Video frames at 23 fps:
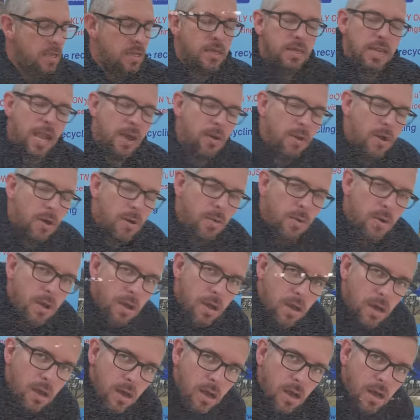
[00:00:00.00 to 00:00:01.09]
Now,
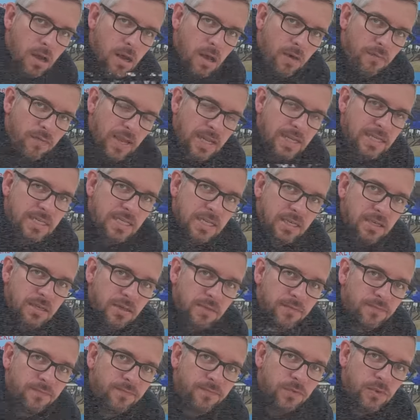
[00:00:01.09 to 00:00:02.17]
I've
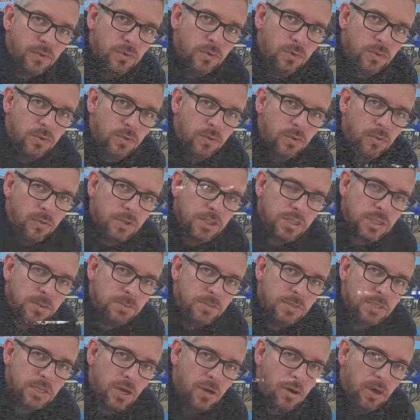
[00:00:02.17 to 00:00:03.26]
hinted for
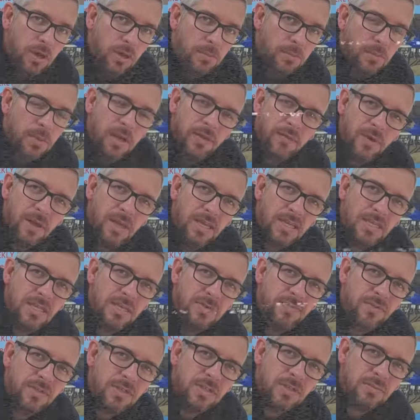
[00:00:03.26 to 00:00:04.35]
some time. Have I hinted
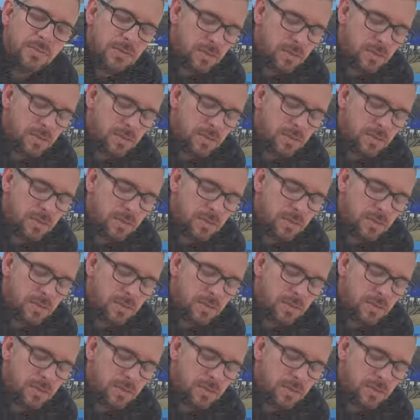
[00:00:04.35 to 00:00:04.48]
for some